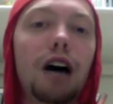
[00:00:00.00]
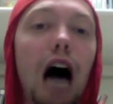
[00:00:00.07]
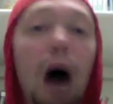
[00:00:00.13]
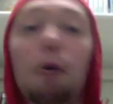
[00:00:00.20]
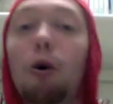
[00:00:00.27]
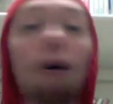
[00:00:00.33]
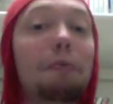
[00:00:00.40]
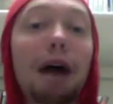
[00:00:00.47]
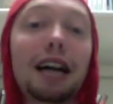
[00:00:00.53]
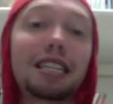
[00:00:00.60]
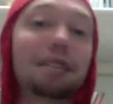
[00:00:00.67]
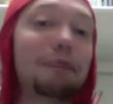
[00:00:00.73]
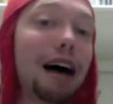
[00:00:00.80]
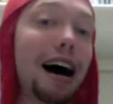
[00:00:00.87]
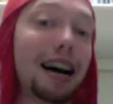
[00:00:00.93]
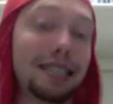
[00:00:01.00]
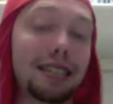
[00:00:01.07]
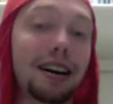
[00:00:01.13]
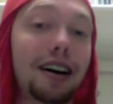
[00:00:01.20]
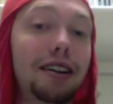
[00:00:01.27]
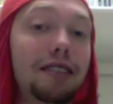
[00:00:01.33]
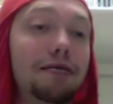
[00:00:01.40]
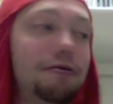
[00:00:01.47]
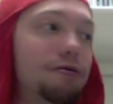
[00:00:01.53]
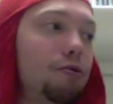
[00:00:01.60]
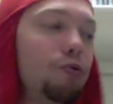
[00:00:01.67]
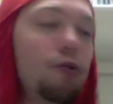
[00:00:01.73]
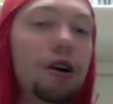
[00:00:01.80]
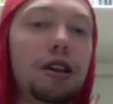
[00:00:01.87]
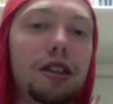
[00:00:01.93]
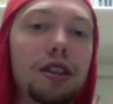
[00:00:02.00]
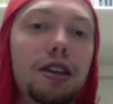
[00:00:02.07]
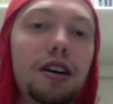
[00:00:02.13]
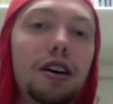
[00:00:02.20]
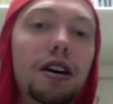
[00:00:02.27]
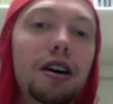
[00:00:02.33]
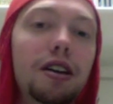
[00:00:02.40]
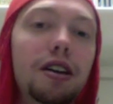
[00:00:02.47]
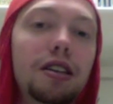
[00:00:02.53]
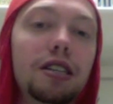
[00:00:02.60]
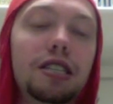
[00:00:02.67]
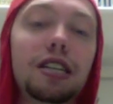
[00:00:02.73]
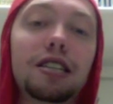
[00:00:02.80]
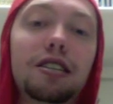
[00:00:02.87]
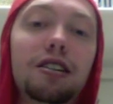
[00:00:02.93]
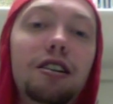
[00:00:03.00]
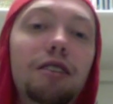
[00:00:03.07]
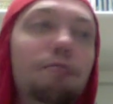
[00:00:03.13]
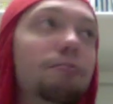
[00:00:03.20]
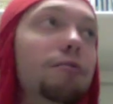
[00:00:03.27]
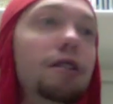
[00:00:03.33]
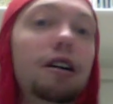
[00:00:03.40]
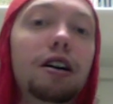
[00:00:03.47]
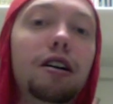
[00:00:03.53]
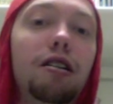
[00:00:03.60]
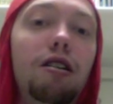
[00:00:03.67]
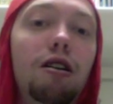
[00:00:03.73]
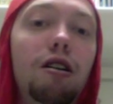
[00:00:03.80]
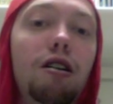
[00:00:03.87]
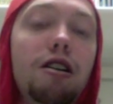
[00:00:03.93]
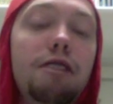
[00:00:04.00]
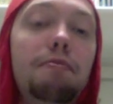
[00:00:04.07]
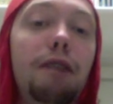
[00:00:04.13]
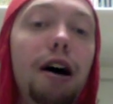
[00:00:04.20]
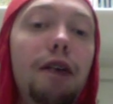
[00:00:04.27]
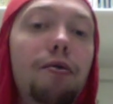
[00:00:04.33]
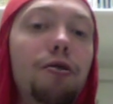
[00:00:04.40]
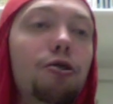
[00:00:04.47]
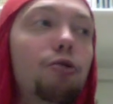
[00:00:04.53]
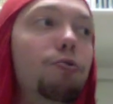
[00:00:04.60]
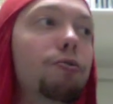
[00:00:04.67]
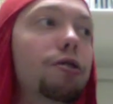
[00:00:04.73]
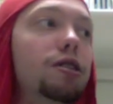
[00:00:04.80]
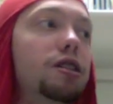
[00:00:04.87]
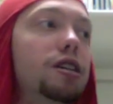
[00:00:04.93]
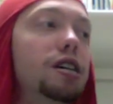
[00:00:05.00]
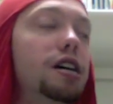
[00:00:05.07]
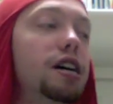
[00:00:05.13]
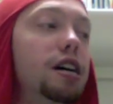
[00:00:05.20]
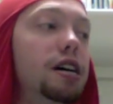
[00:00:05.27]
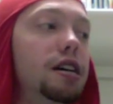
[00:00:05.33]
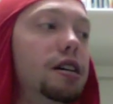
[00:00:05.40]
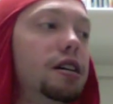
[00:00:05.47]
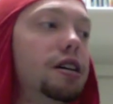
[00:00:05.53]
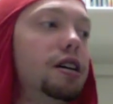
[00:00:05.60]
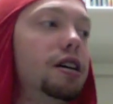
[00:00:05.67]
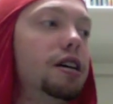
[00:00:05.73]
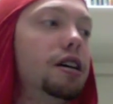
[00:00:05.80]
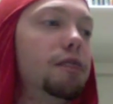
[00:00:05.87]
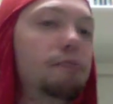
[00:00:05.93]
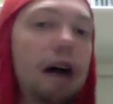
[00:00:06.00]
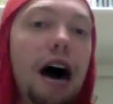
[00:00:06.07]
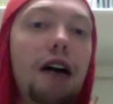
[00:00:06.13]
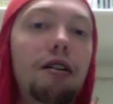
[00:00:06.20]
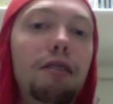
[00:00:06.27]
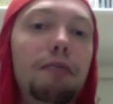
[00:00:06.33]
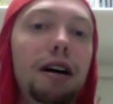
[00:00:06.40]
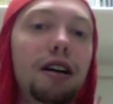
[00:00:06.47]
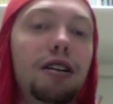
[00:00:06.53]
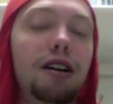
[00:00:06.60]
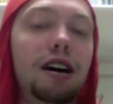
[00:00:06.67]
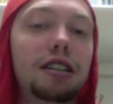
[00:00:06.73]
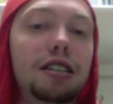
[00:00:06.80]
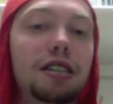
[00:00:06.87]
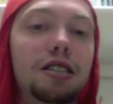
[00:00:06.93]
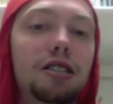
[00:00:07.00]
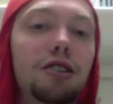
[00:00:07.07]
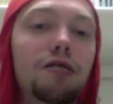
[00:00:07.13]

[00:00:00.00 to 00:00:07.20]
I'm going back to the past, kind of, with the system in my room with the uh, panel in my closet. So